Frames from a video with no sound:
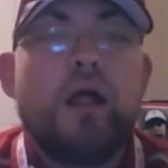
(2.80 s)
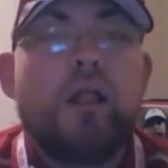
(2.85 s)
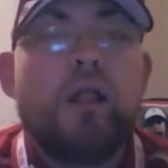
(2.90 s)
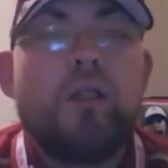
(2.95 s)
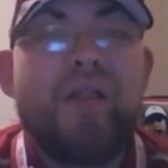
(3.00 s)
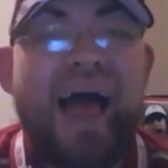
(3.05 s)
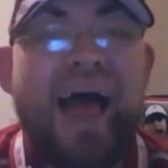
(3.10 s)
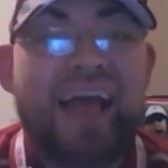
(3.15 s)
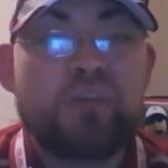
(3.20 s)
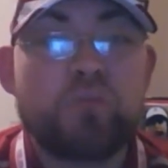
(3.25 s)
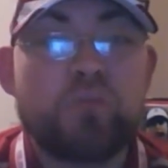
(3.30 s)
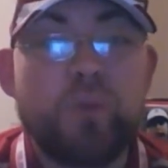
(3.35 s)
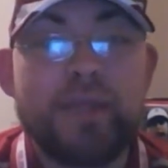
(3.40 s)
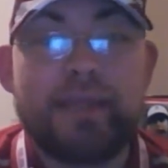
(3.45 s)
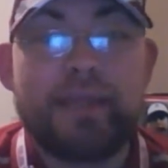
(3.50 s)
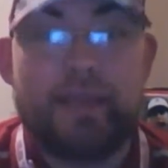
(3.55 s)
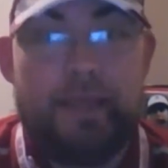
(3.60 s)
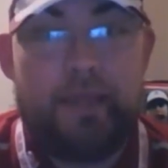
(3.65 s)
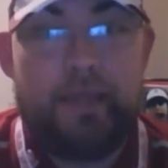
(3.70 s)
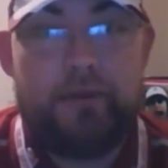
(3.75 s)
last
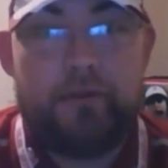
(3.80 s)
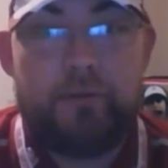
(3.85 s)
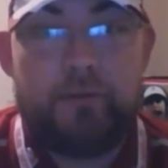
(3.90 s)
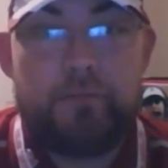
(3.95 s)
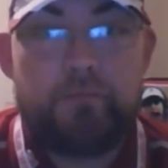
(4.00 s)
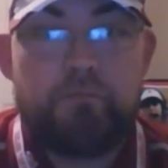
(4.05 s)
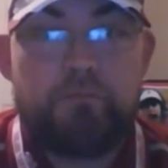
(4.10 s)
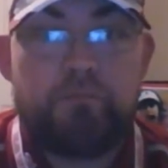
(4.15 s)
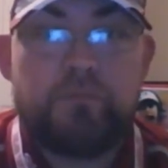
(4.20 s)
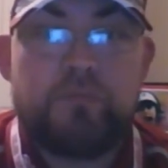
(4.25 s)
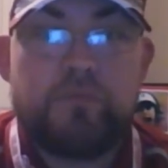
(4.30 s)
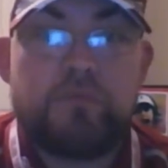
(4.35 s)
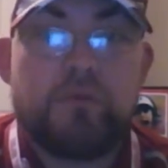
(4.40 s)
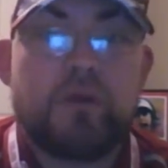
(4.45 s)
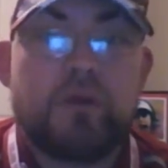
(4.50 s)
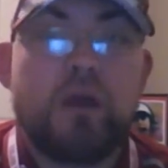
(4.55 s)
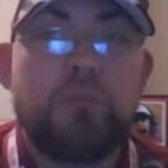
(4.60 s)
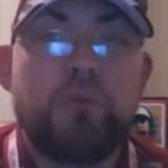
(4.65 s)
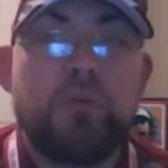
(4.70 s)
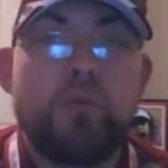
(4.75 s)
weekend, a
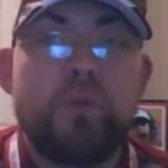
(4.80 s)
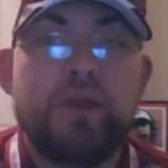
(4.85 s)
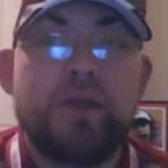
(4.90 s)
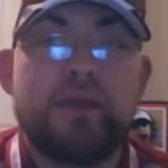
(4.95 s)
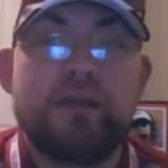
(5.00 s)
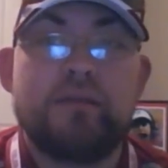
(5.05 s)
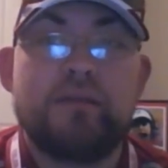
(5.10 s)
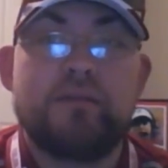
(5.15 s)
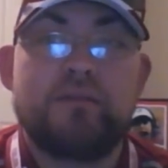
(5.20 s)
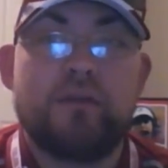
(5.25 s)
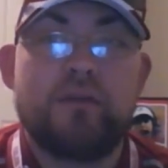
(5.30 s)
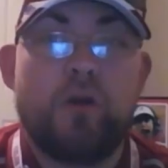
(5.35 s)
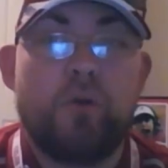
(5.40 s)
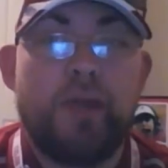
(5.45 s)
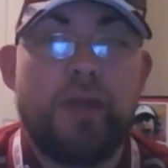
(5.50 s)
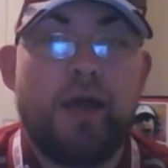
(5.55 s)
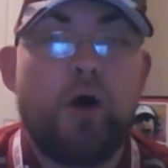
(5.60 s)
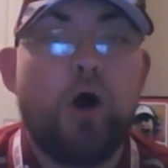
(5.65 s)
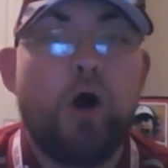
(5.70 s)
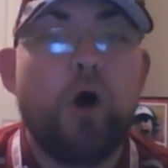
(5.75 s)
couple weekends ago
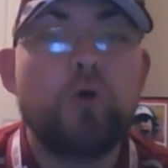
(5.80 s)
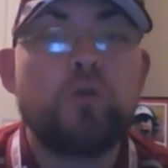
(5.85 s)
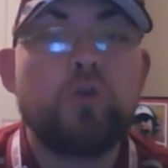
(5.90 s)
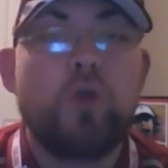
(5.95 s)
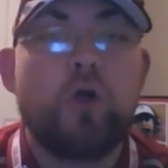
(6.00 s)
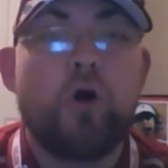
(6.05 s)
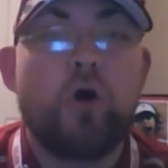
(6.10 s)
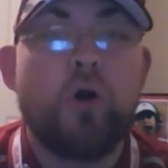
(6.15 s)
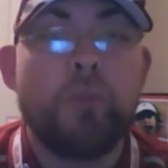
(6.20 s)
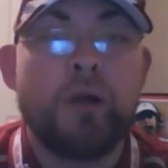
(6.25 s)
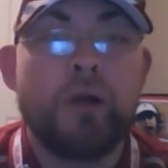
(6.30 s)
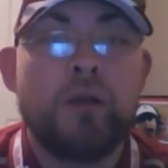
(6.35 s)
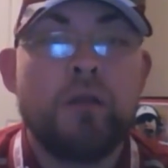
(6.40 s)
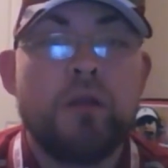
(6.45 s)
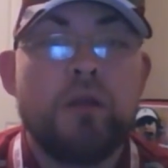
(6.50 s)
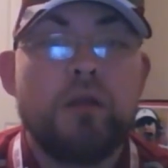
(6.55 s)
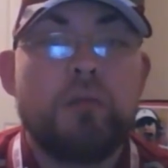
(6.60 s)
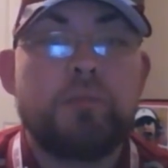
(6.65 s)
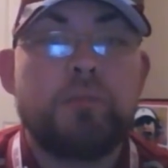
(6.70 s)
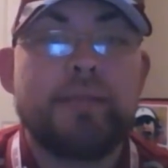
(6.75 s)
now, Oklahoma
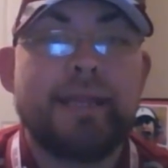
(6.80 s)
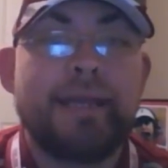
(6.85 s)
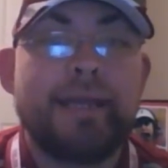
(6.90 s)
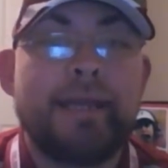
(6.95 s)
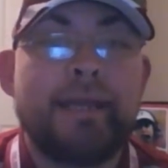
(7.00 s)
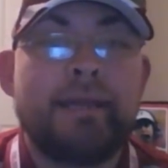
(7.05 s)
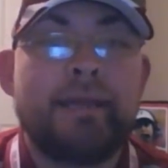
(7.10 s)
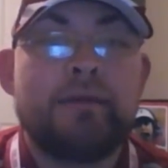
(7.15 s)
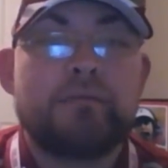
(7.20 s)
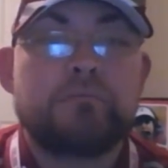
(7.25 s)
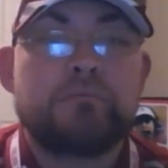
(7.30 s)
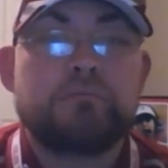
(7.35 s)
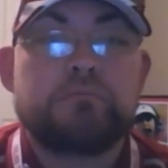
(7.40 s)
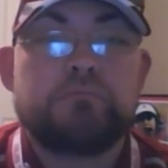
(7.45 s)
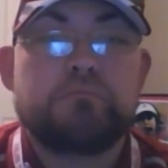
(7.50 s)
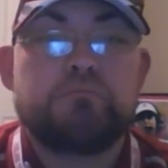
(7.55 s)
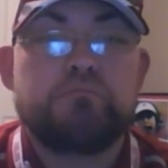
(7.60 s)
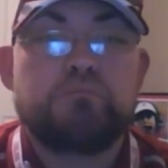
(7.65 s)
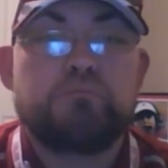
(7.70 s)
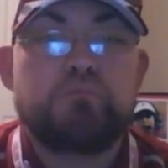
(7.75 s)
played
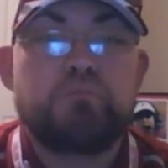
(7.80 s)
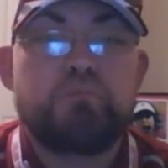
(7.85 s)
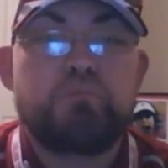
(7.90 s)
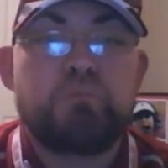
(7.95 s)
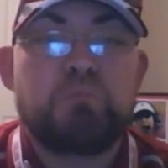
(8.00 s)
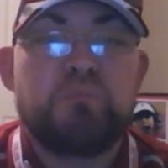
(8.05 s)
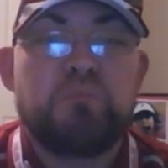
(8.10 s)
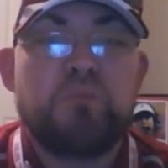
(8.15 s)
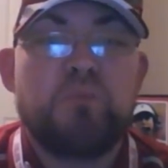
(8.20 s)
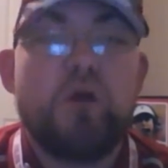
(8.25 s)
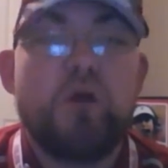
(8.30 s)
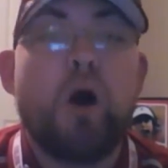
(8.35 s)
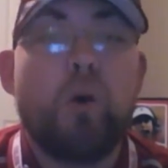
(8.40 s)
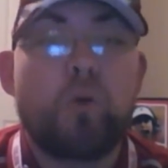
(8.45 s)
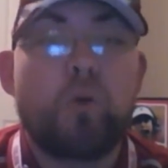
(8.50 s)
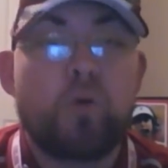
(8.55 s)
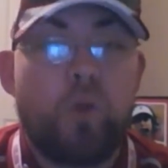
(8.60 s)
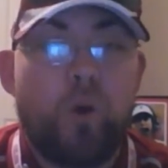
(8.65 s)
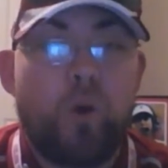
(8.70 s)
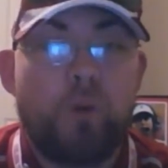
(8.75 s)

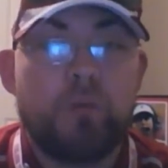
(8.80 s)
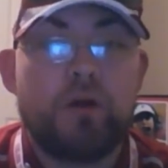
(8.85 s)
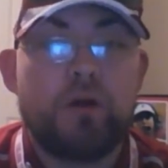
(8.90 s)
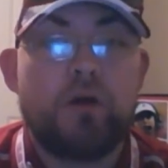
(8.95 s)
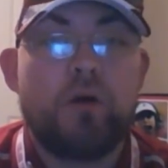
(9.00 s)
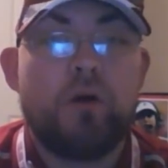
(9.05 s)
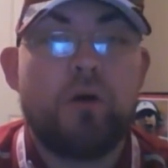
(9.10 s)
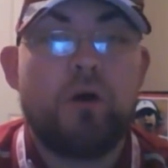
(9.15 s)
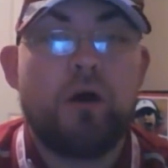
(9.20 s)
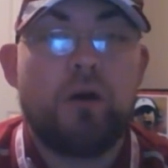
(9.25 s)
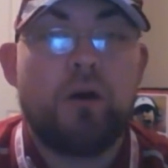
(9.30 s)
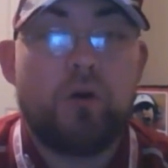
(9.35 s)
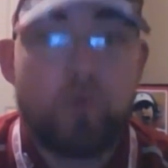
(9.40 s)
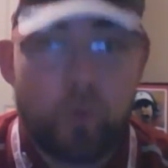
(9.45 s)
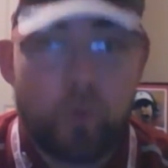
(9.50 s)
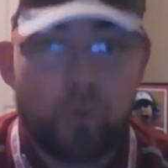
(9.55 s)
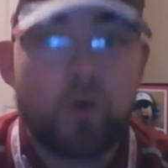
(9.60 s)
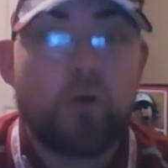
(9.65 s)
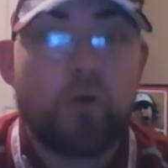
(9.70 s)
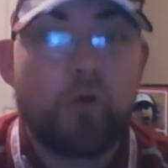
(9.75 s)
Oklahoma uh, uh, or
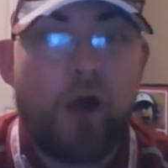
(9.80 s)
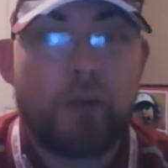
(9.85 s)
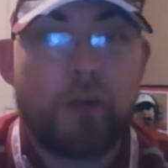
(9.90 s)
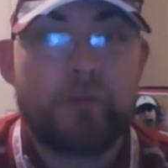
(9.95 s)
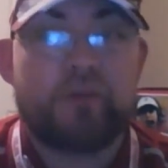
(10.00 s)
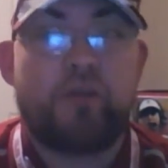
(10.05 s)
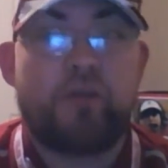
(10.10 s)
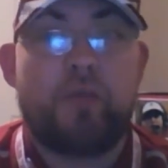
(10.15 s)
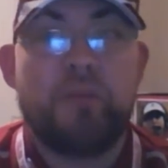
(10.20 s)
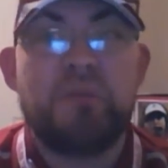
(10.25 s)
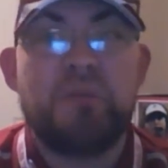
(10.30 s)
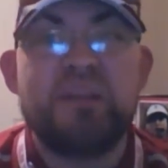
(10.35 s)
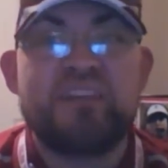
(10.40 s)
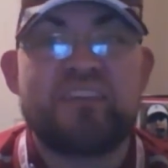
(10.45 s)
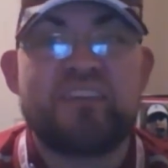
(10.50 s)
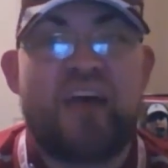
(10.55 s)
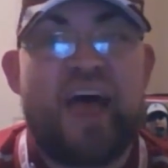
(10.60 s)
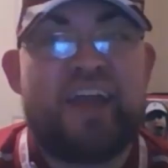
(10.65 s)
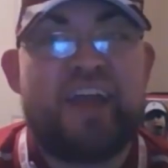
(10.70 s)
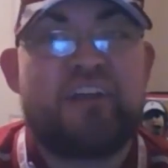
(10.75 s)
Oral Roberts on the men's
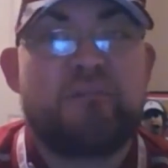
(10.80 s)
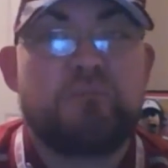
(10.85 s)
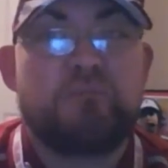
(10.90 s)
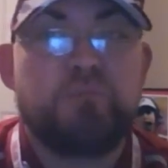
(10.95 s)
side.